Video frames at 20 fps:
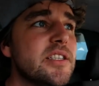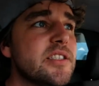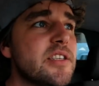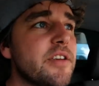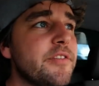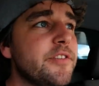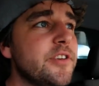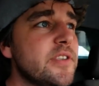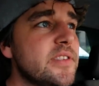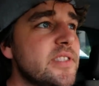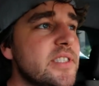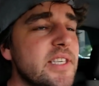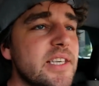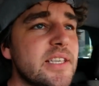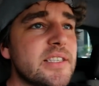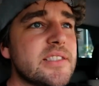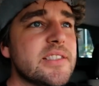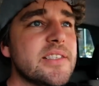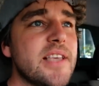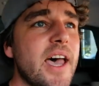So if you
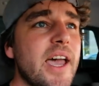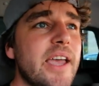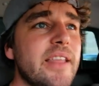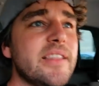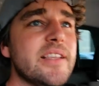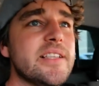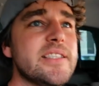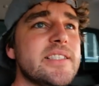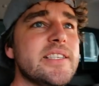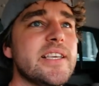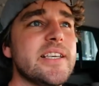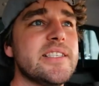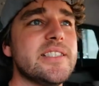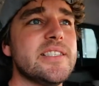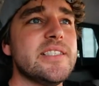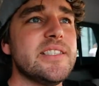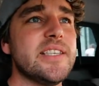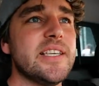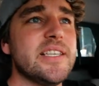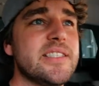see a sign that says
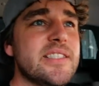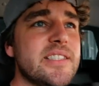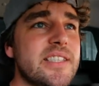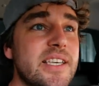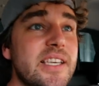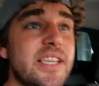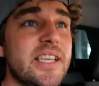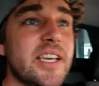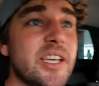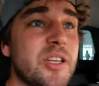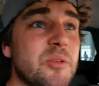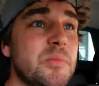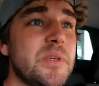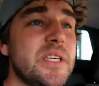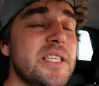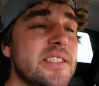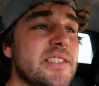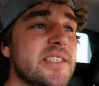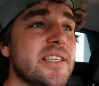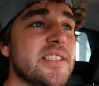60, it
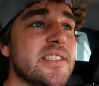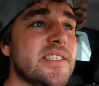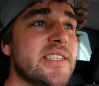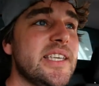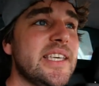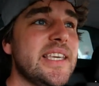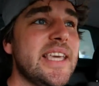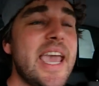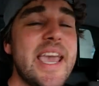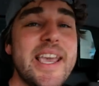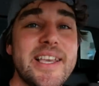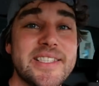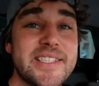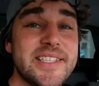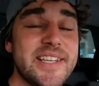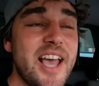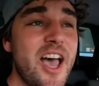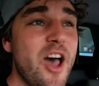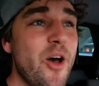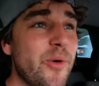means 60 k's
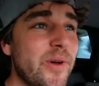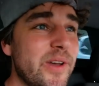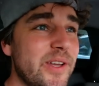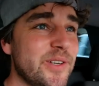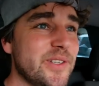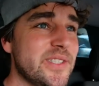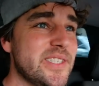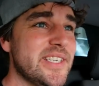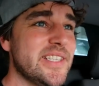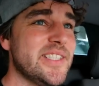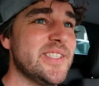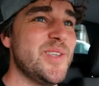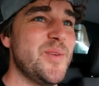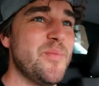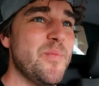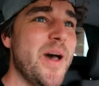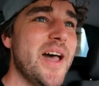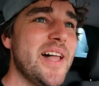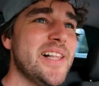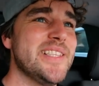an hour, not
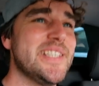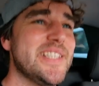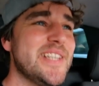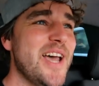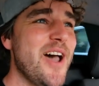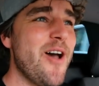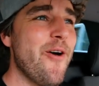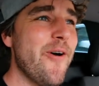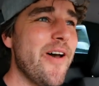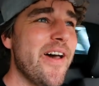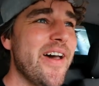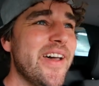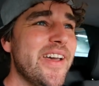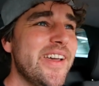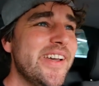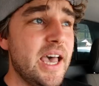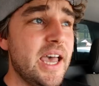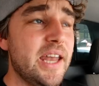60 miles an hour.